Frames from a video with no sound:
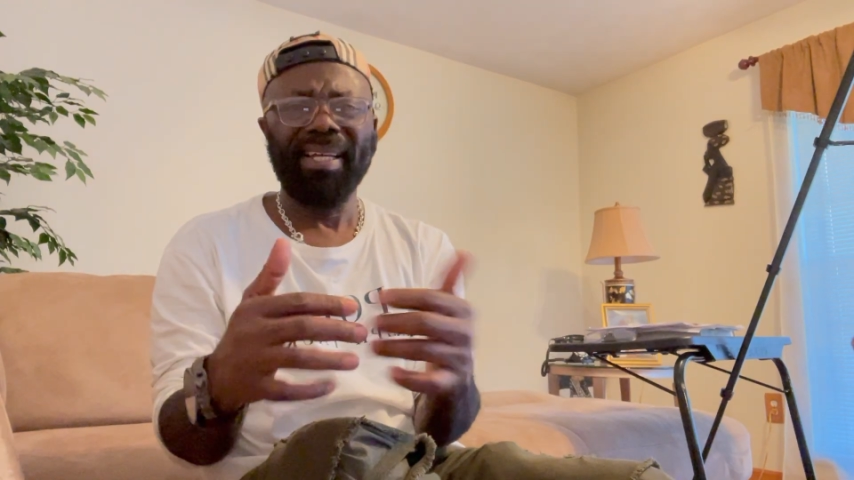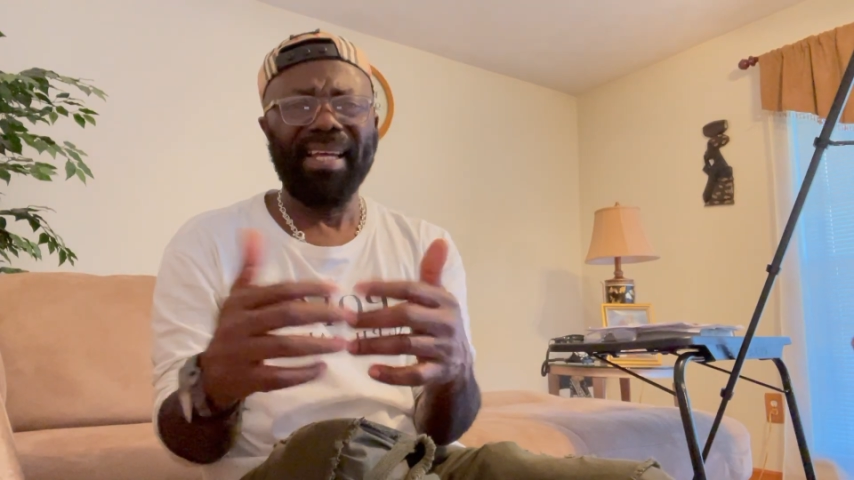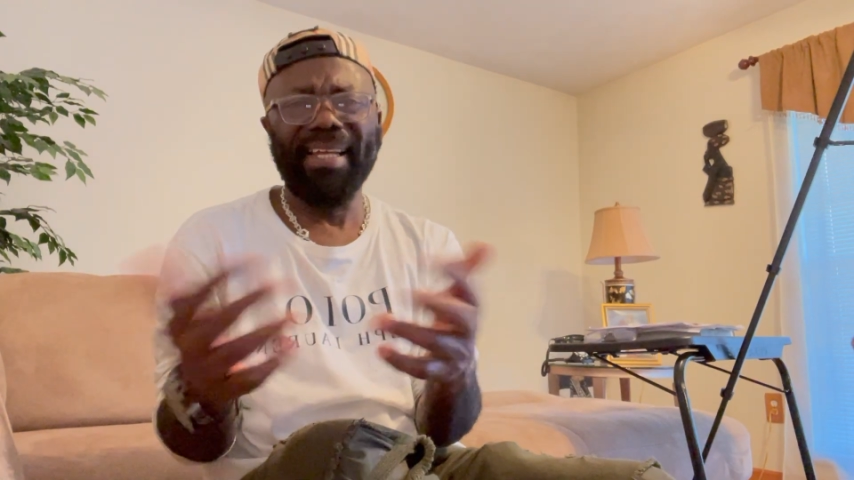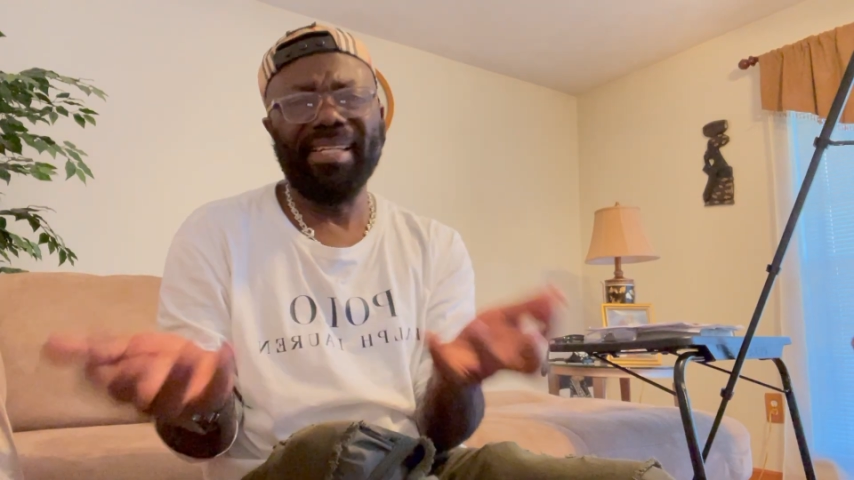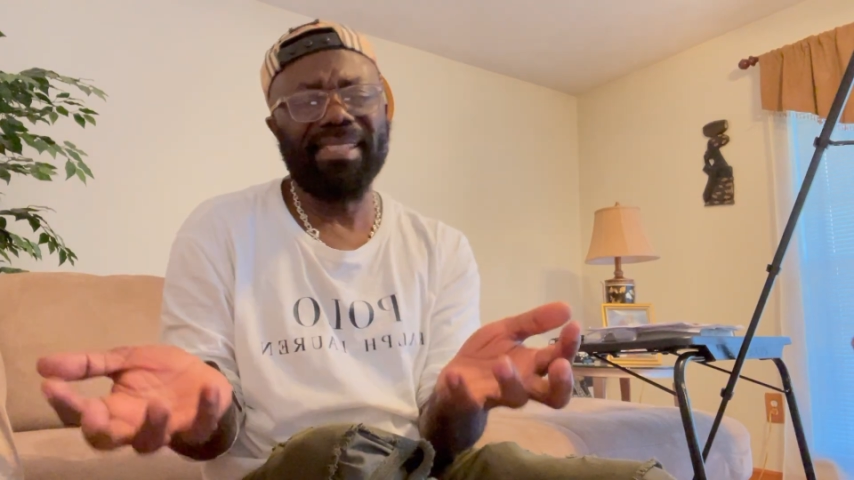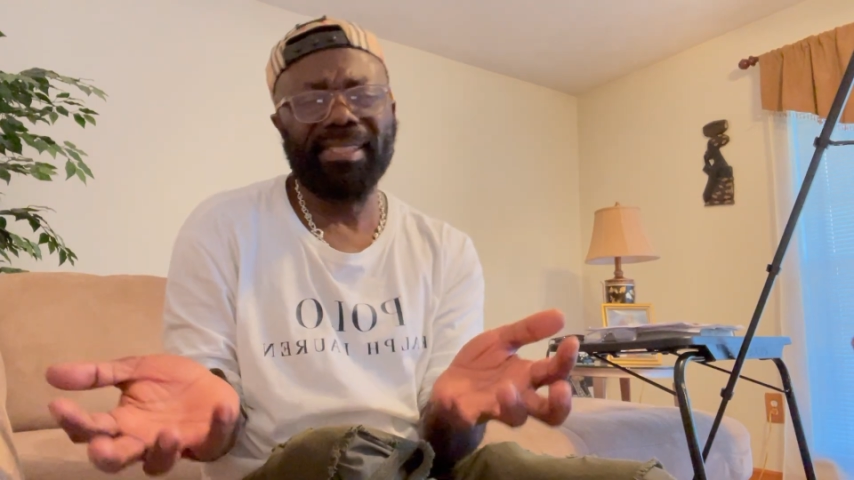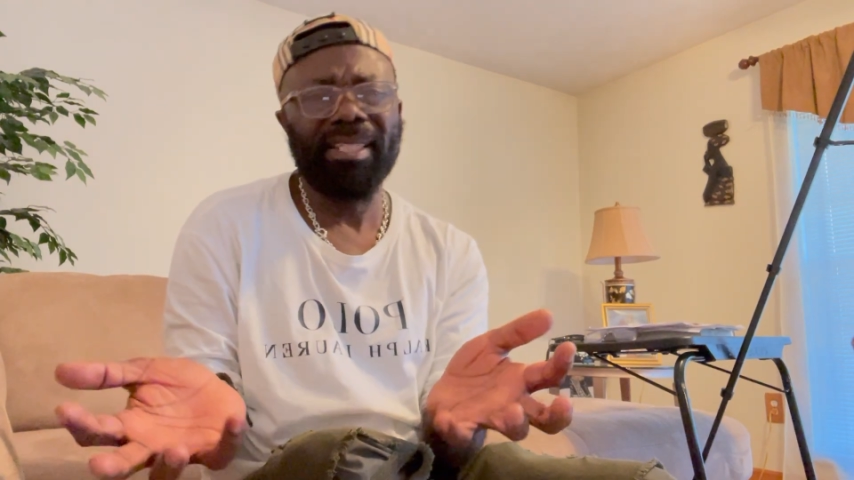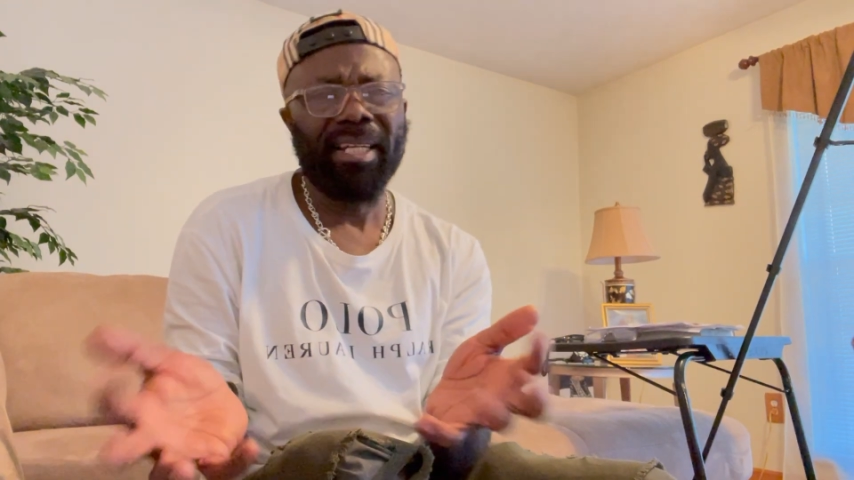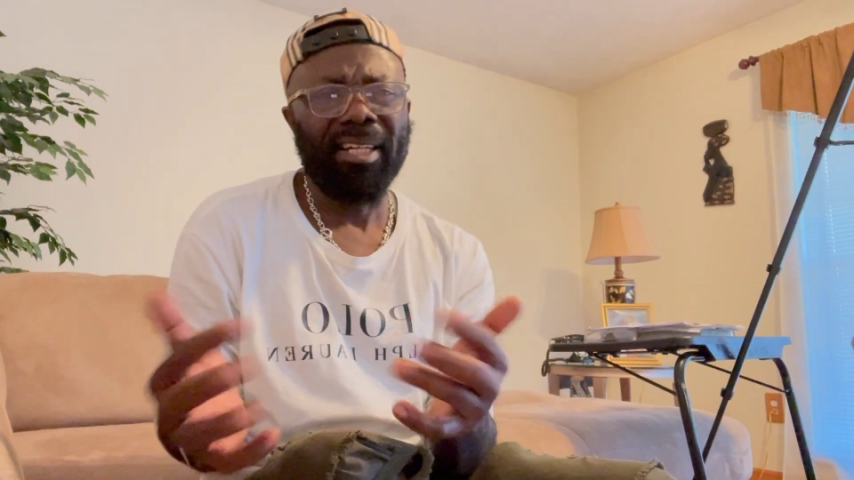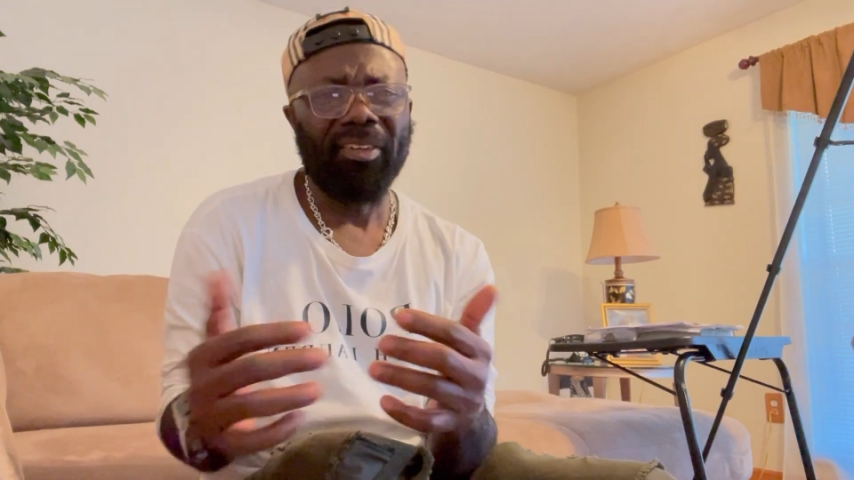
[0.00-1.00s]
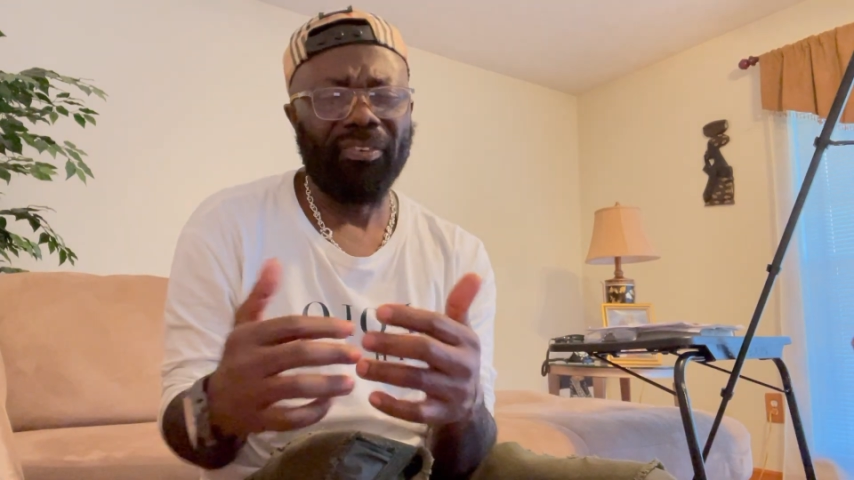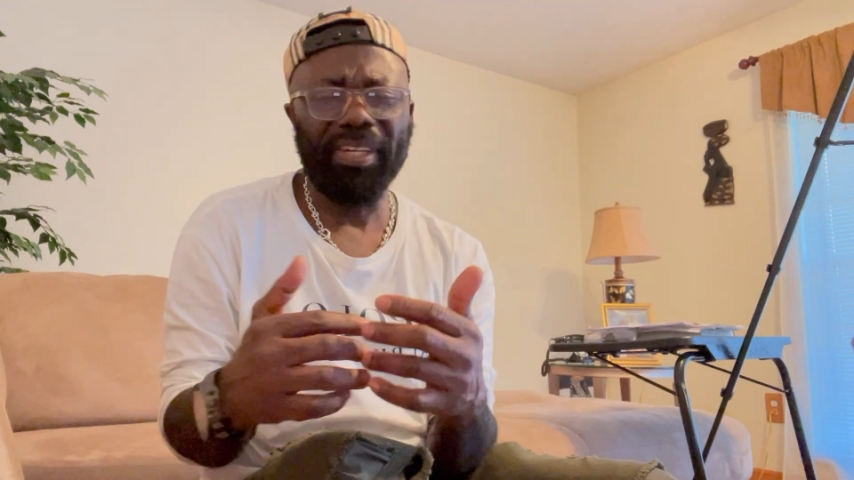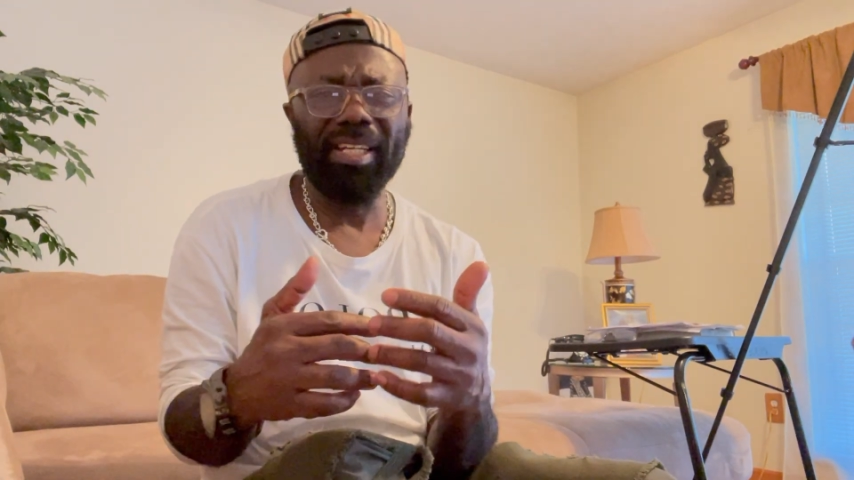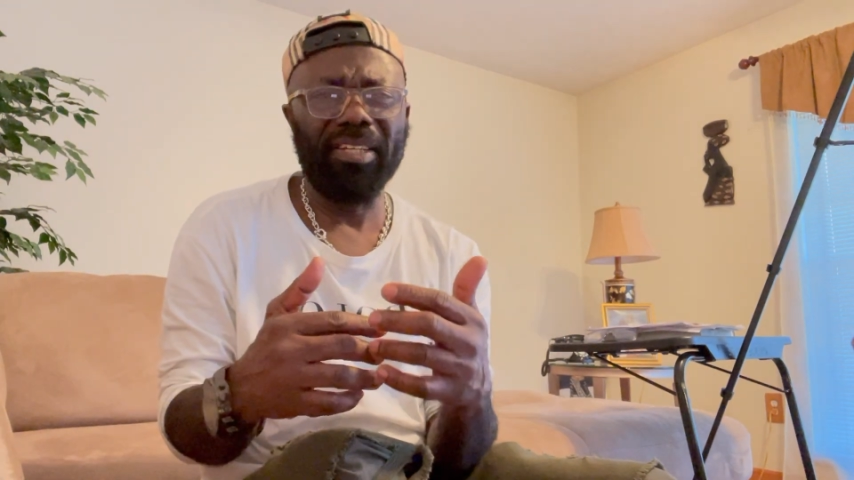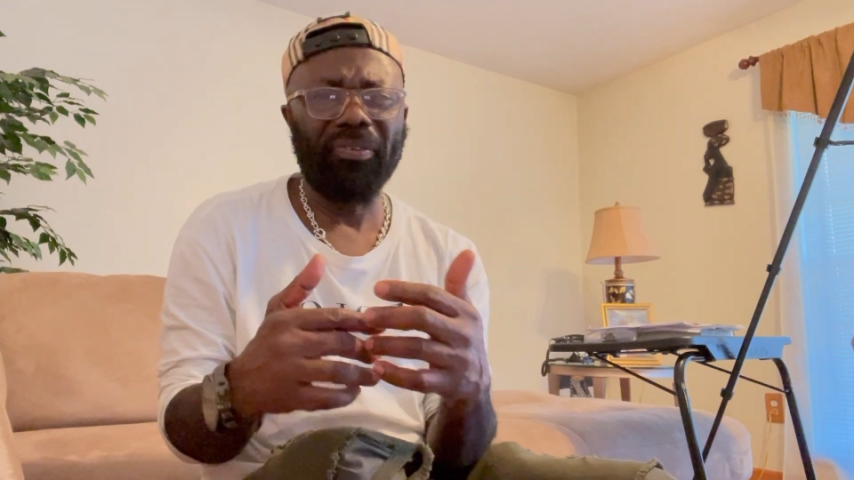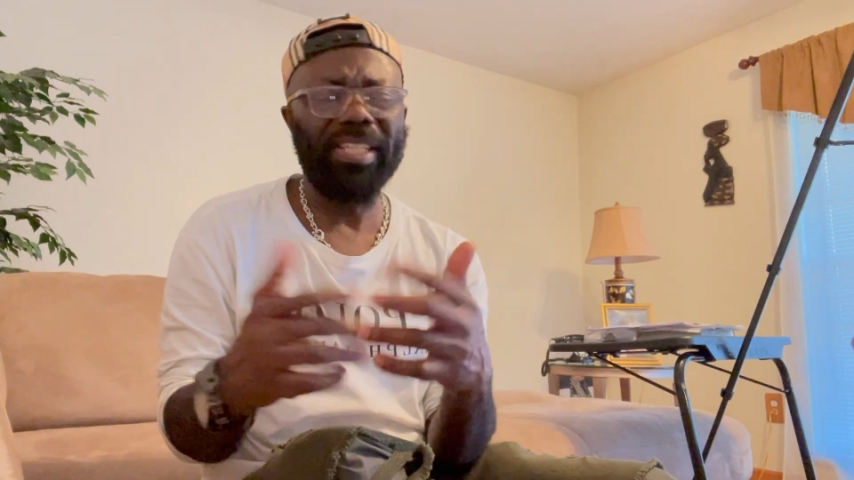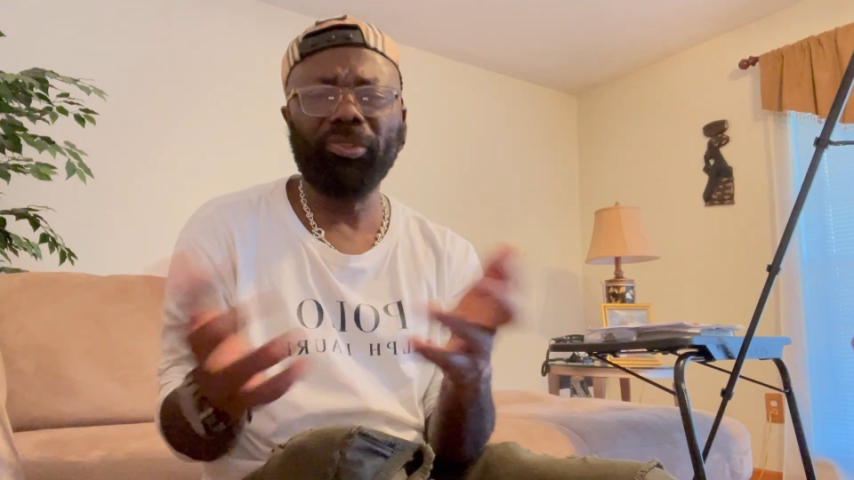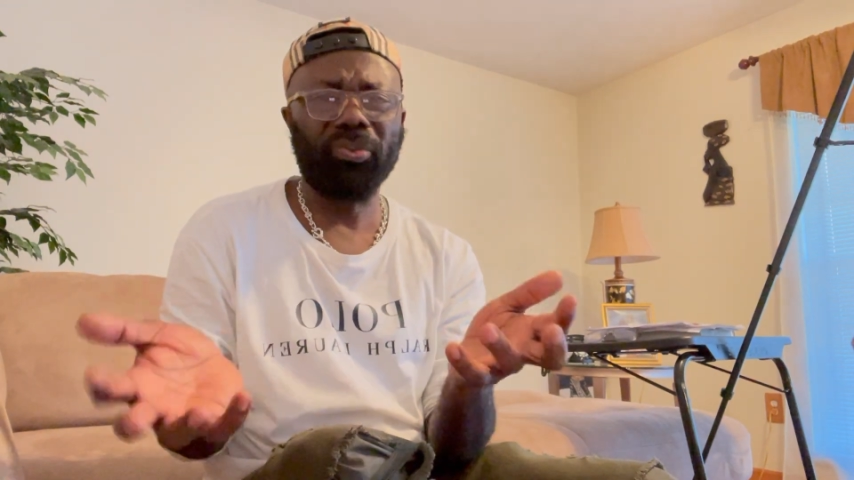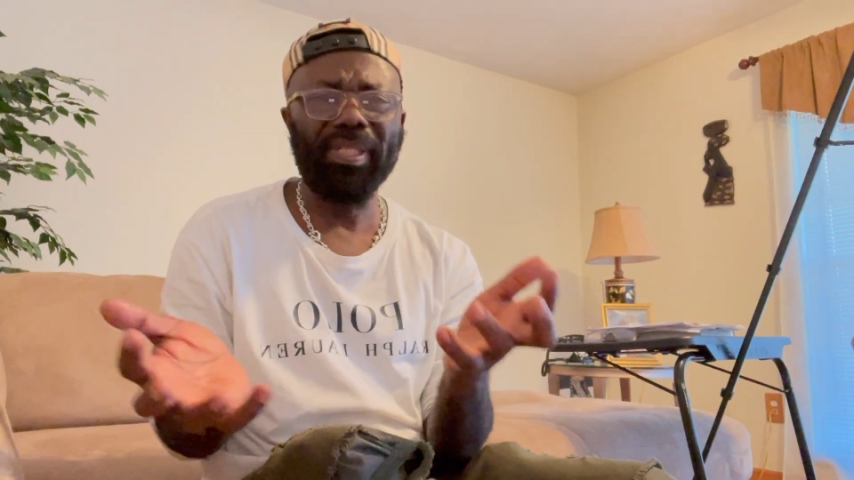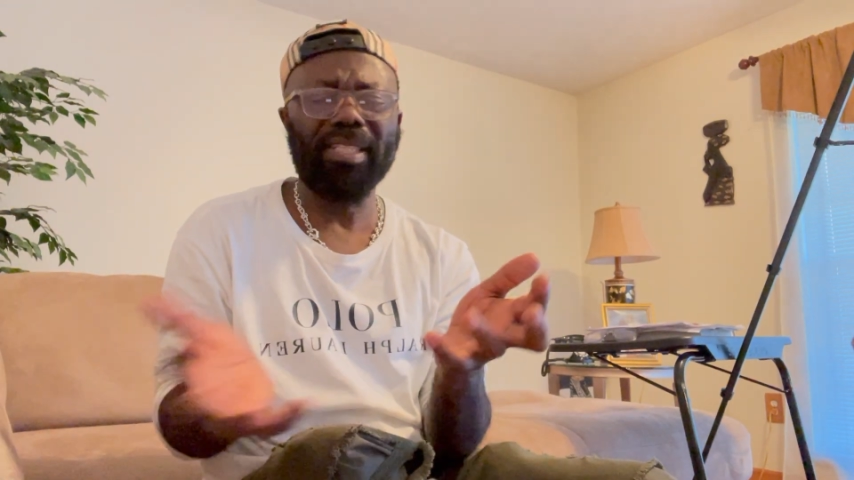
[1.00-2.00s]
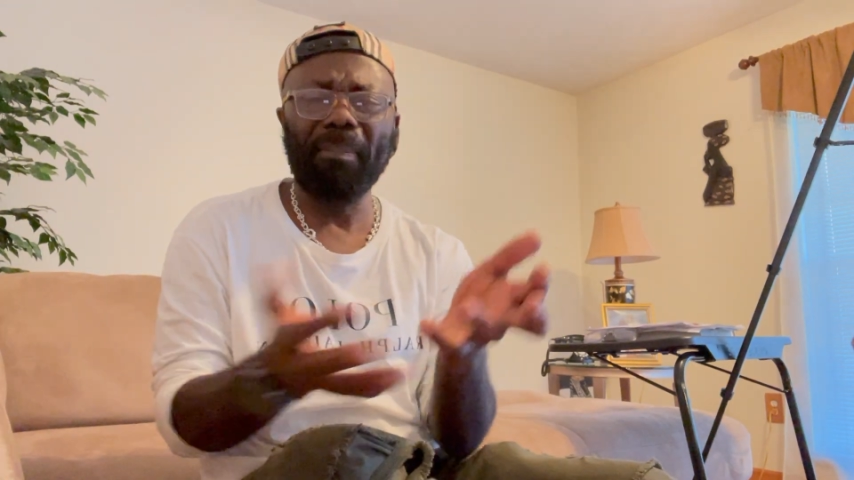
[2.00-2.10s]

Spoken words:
in his retweet